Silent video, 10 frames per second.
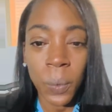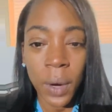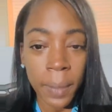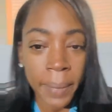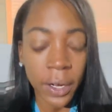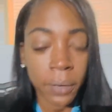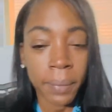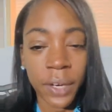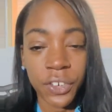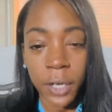welcome back to
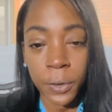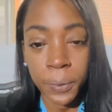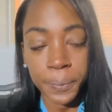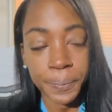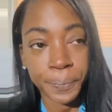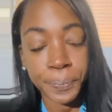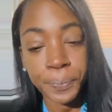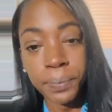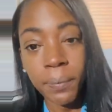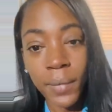my channel.
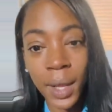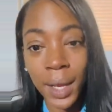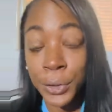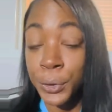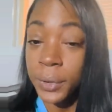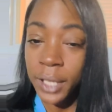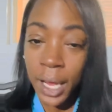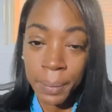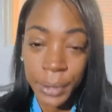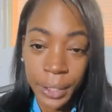It's due
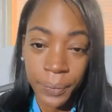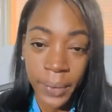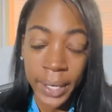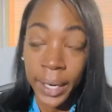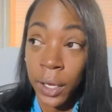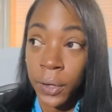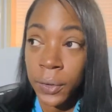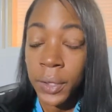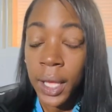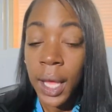time looking right
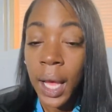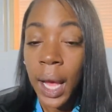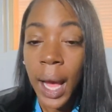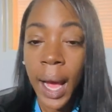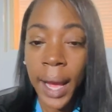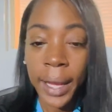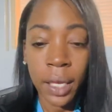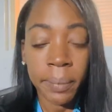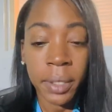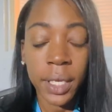now. I
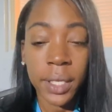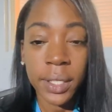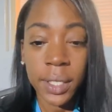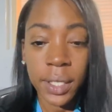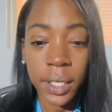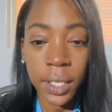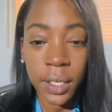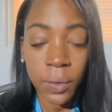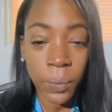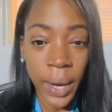am
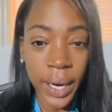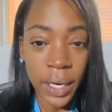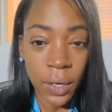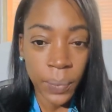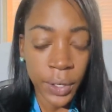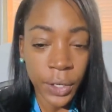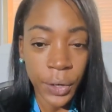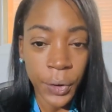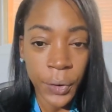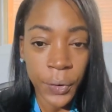15, ready,
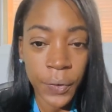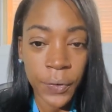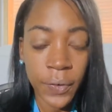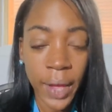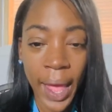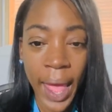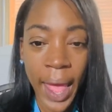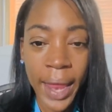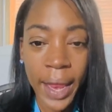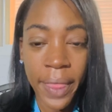reserved
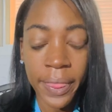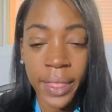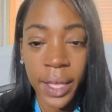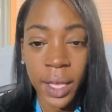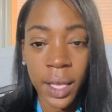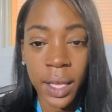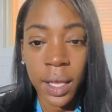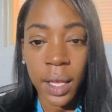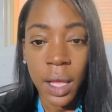at the